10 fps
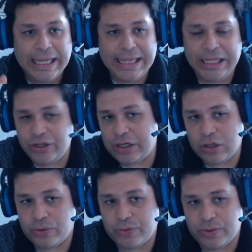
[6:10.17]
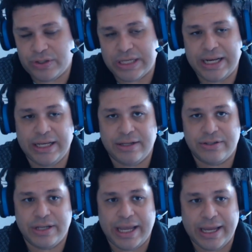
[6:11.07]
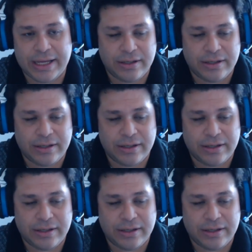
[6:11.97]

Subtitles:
Then you can go through the settings, and